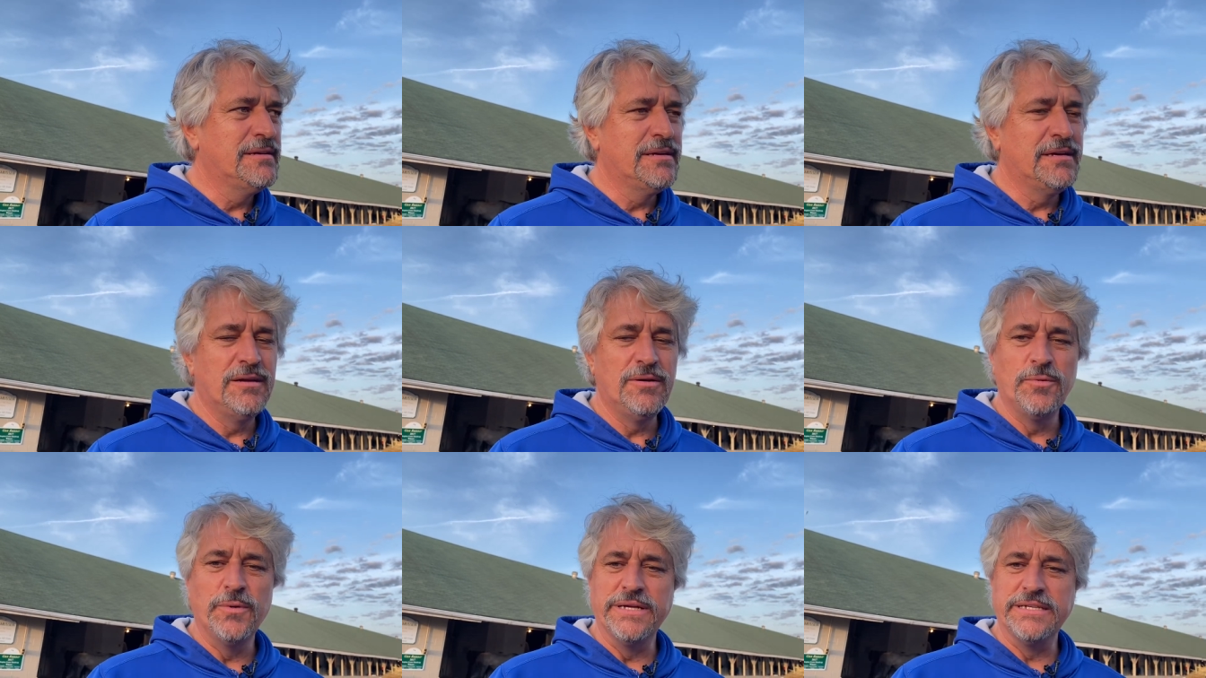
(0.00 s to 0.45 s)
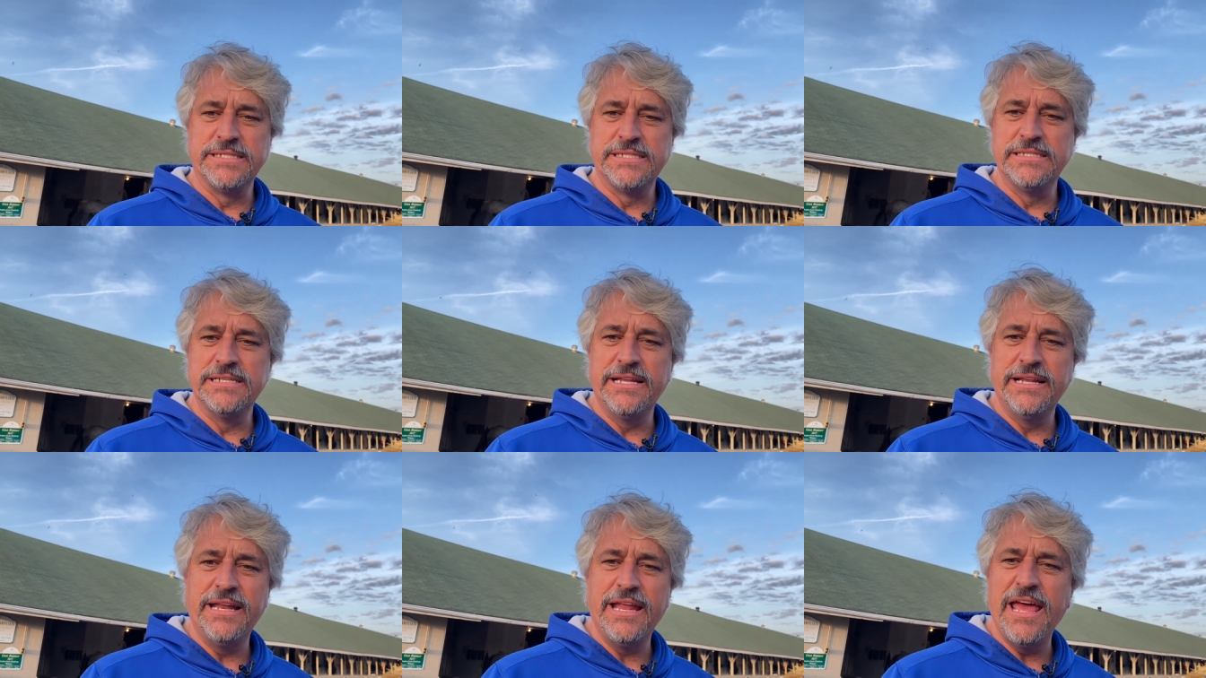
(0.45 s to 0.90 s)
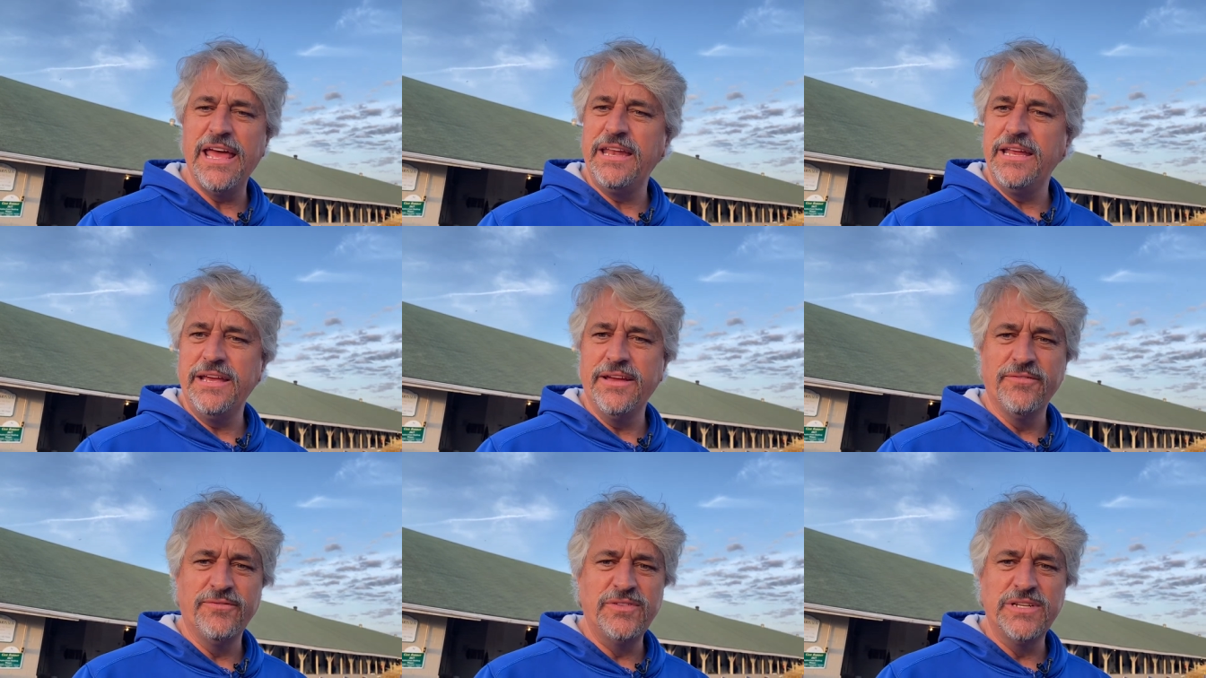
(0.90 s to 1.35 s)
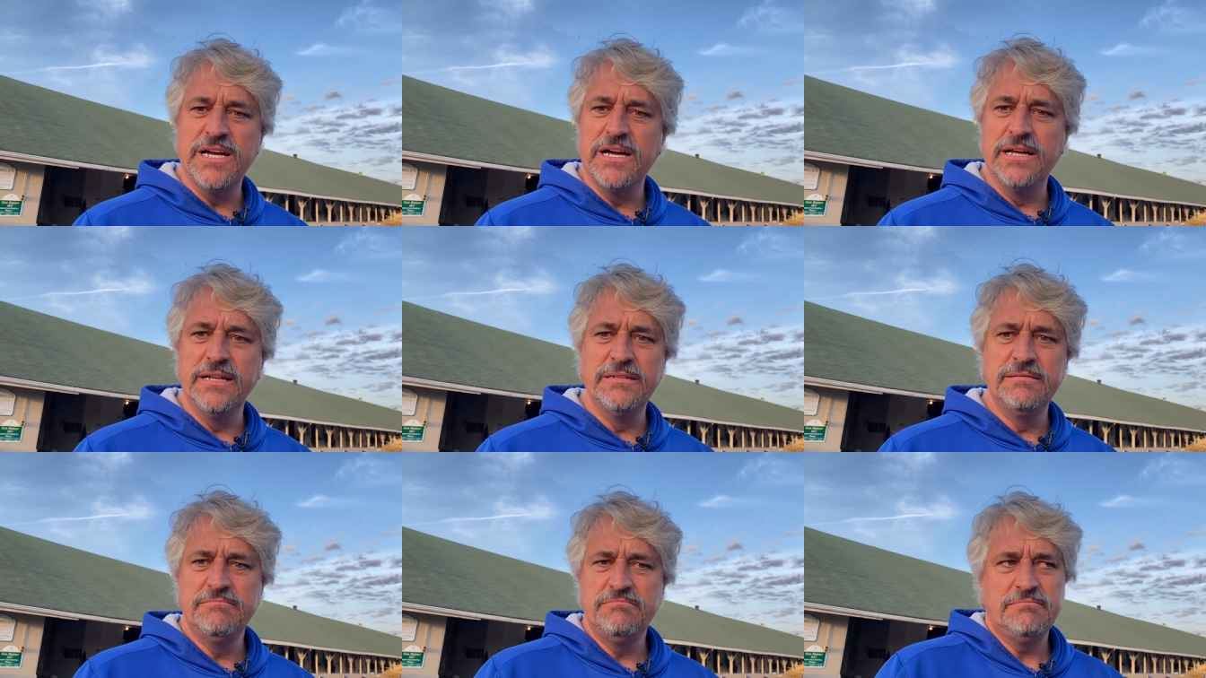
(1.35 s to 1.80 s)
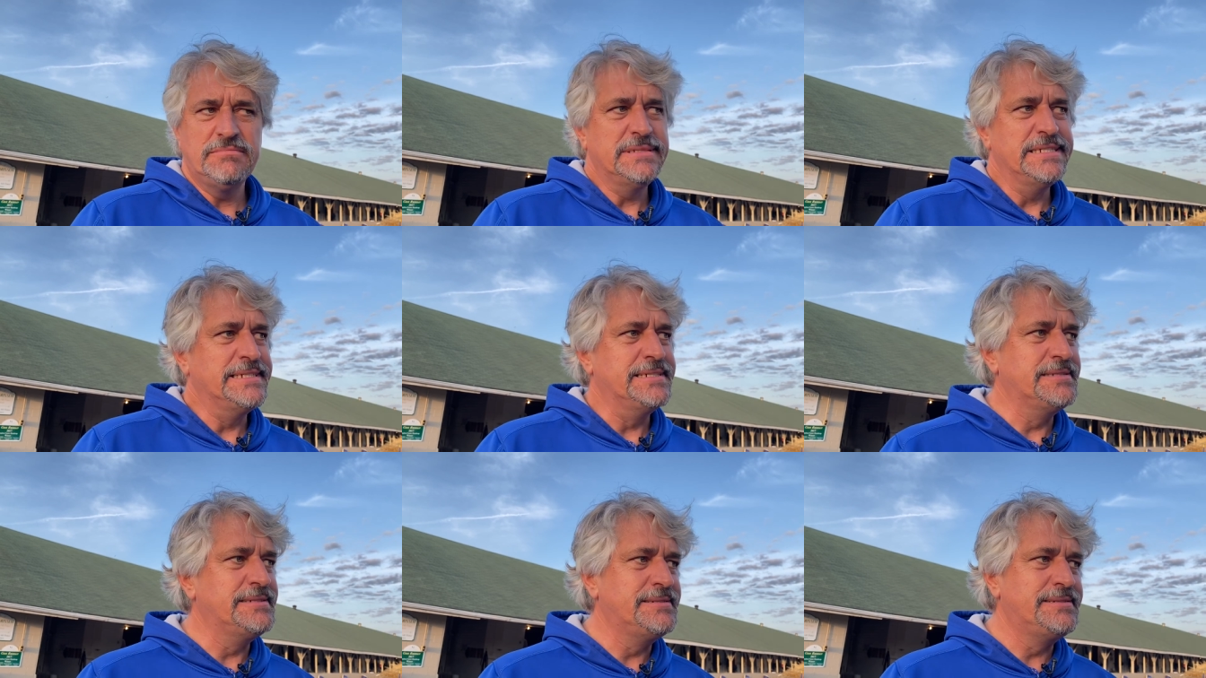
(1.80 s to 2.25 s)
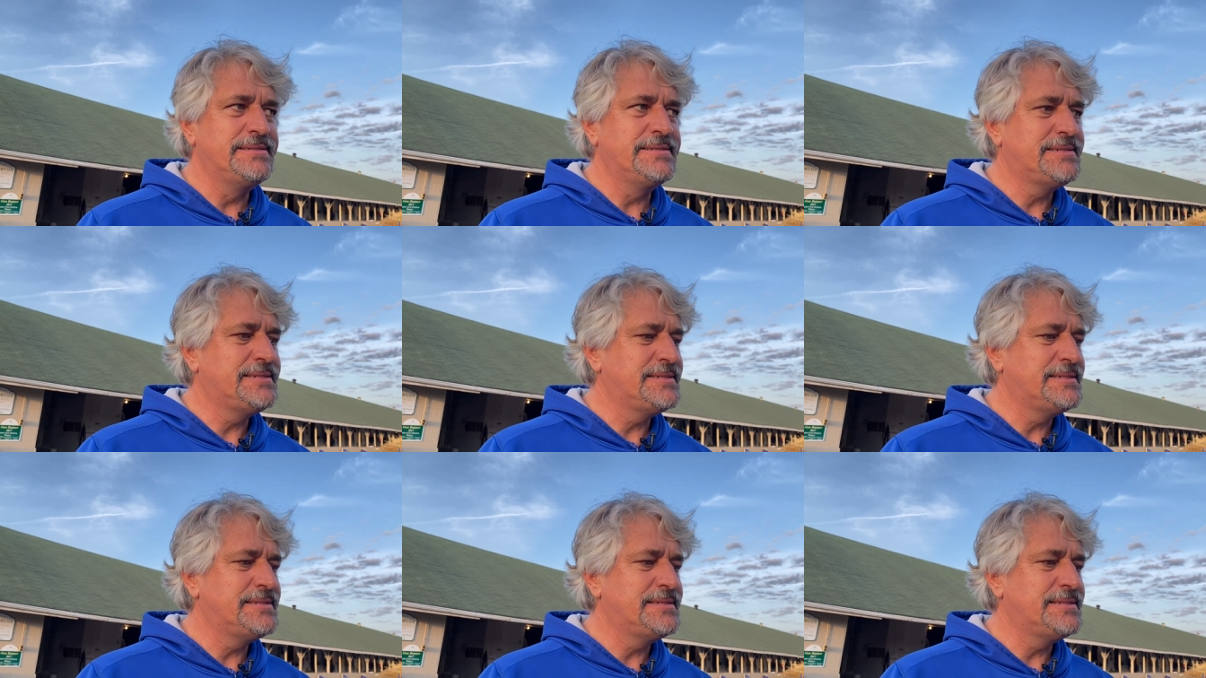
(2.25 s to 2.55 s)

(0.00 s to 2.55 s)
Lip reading: Wilson and Eddie have done, and